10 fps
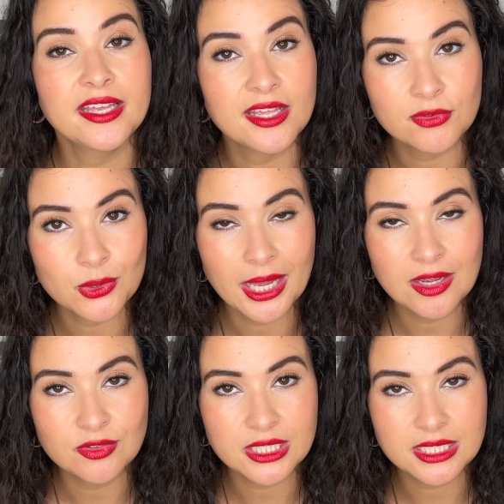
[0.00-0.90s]
If you
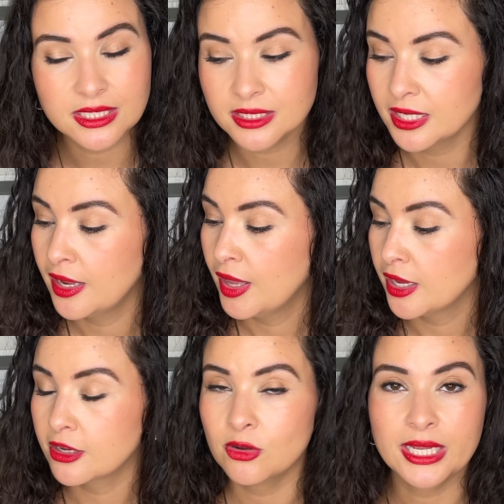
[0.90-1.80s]
have these,
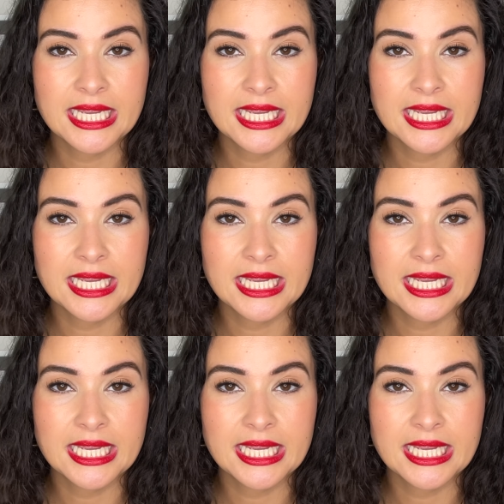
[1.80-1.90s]
go